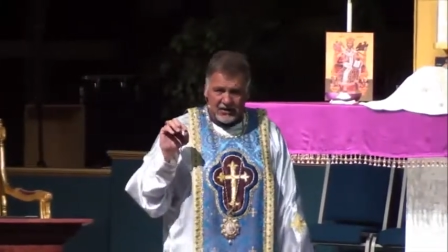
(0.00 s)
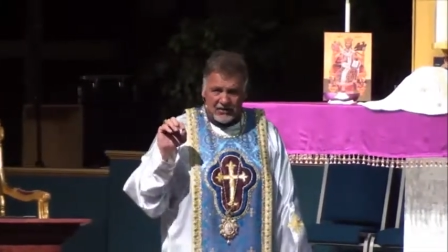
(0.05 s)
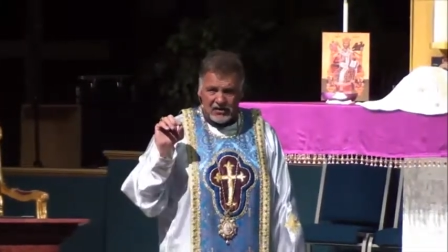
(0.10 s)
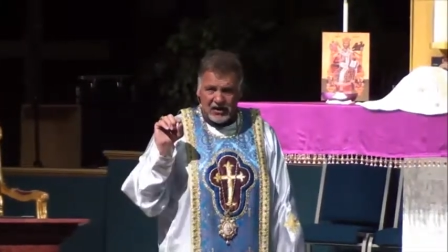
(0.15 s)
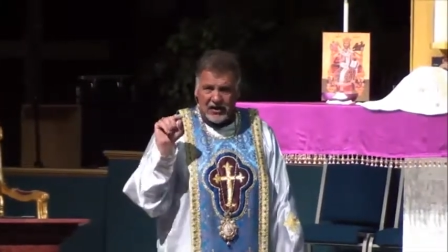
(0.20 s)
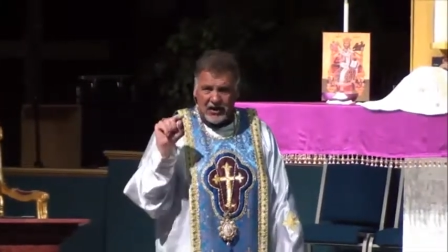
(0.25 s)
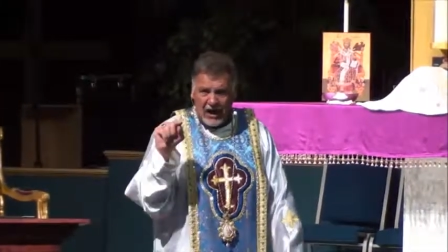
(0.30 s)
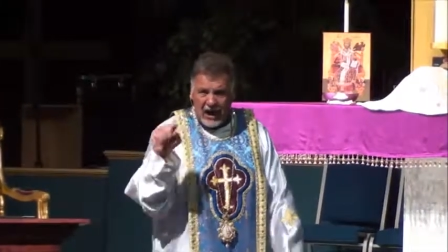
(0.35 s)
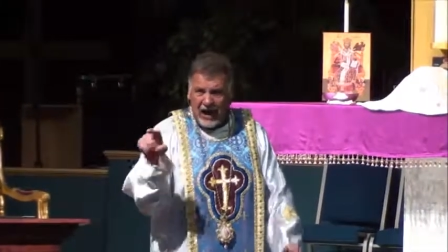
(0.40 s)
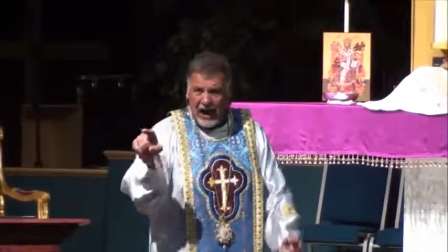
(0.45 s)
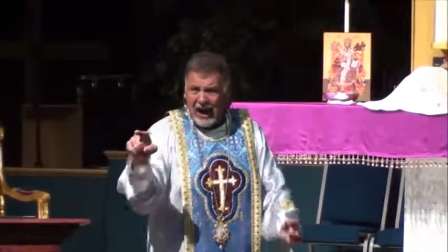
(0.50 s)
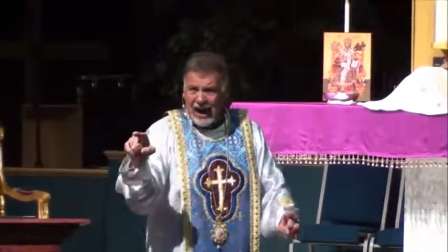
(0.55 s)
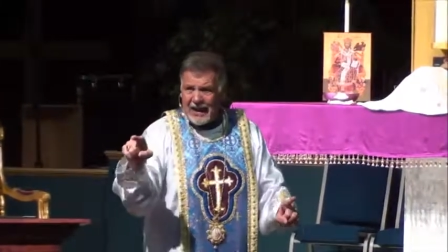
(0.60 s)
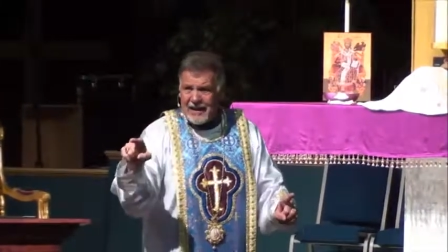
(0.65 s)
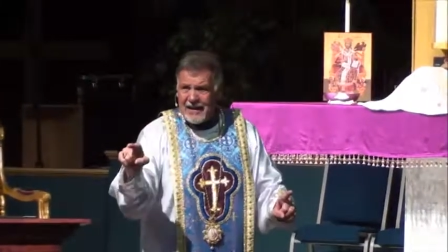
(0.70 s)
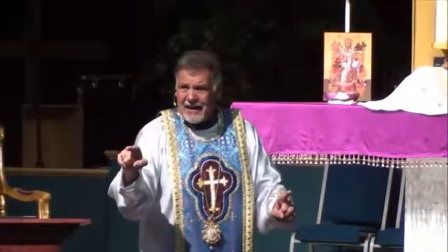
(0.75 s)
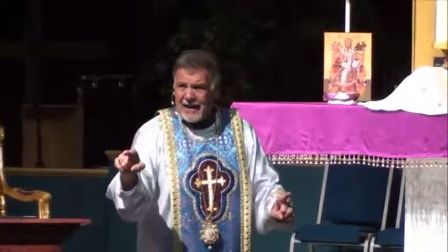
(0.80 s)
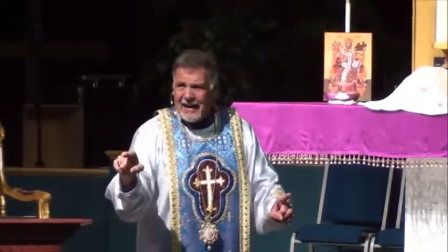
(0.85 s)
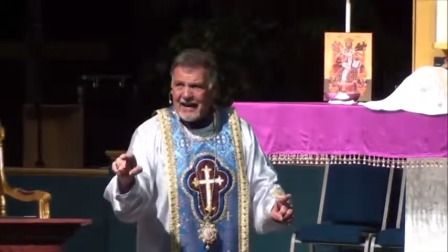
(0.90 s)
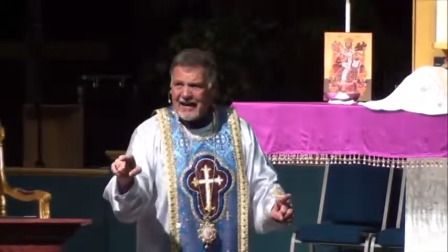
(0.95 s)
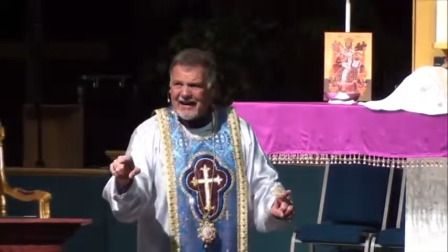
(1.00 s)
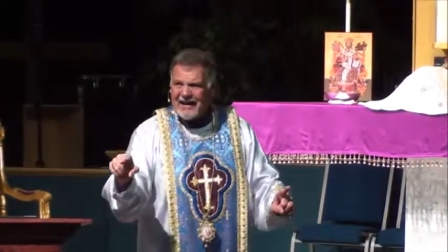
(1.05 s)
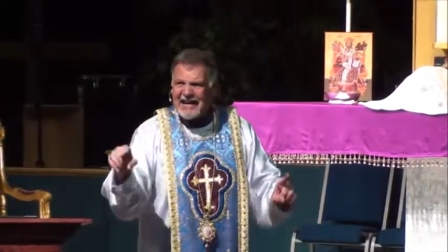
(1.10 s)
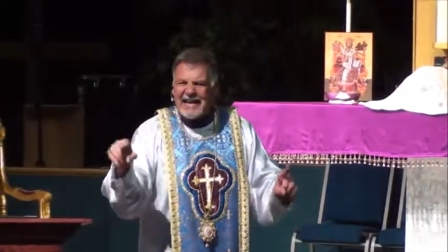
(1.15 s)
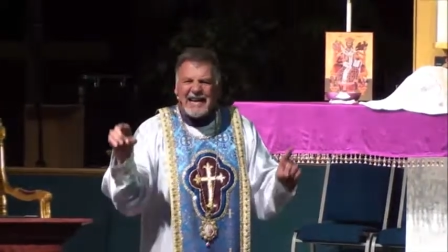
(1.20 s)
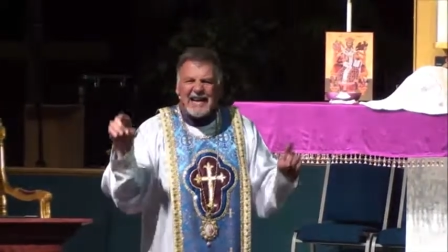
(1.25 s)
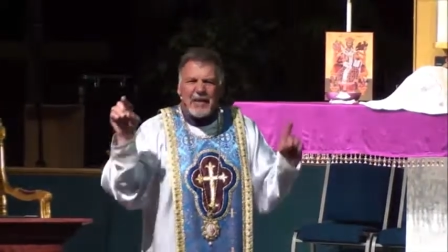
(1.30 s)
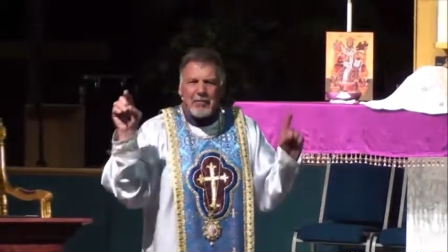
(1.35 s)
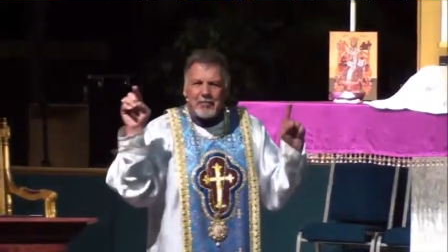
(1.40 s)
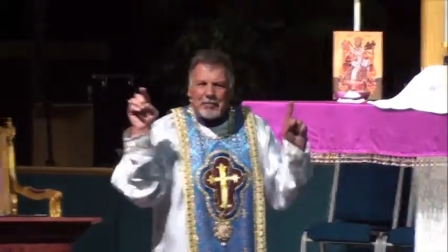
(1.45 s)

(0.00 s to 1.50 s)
to God need a